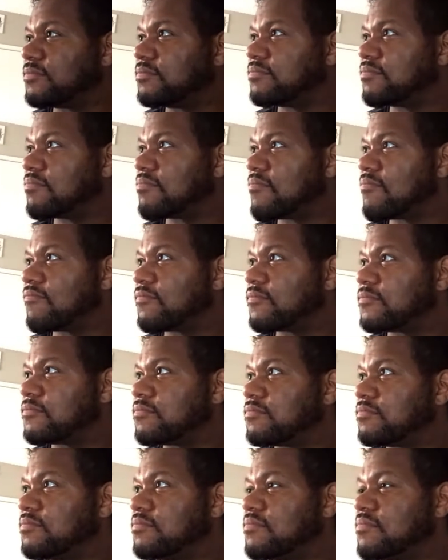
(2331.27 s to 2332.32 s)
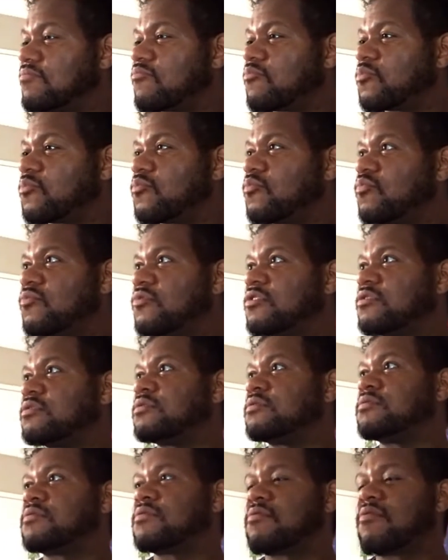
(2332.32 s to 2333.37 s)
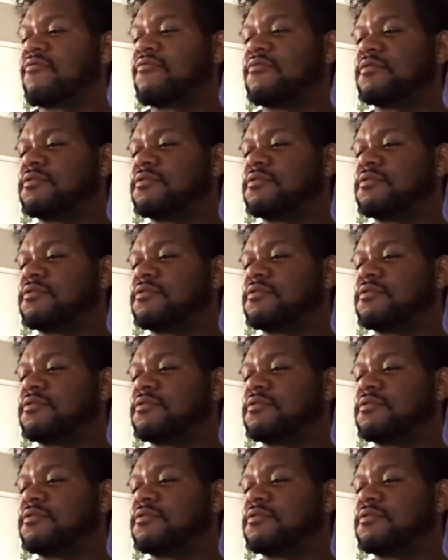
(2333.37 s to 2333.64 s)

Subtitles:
I don't know. I'm talking it through.